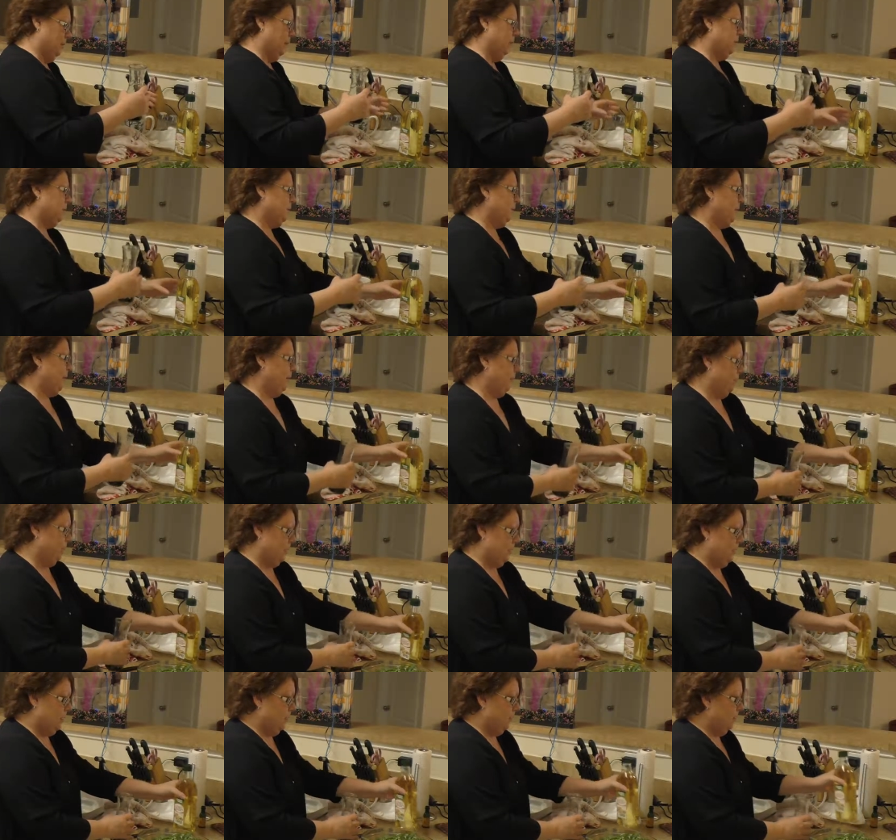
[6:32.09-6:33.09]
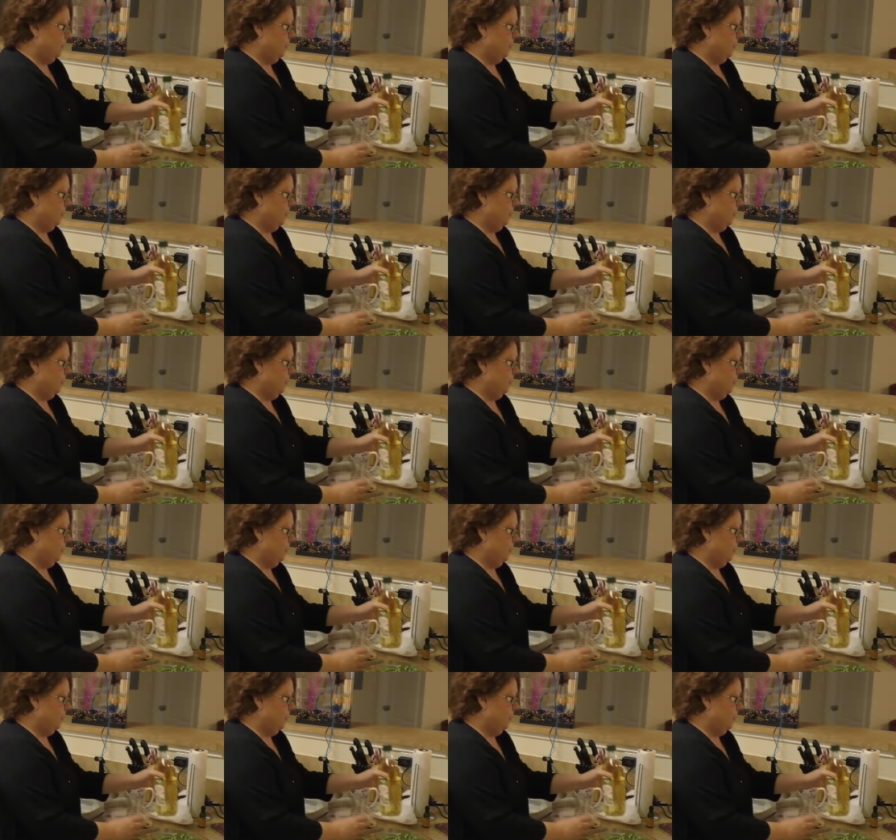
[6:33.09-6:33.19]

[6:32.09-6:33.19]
That's about right.